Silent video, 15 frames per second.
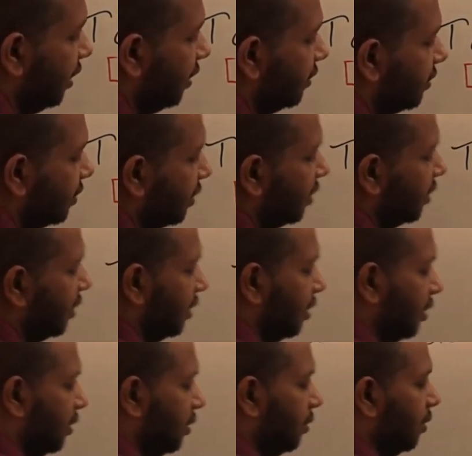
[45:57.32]
is
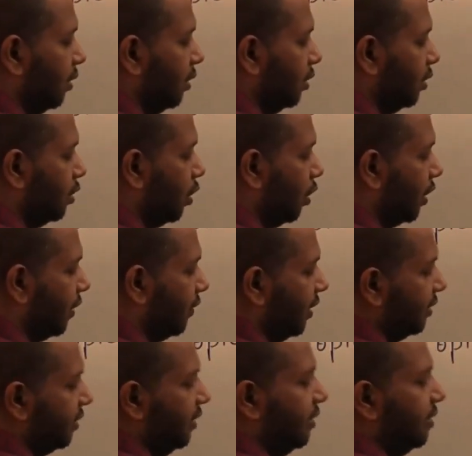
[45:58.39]
gone
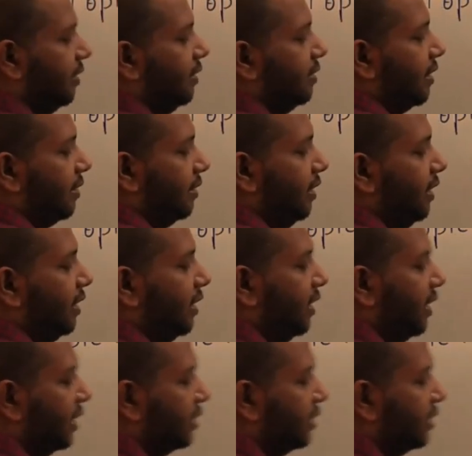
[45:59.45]
away since it is acidic in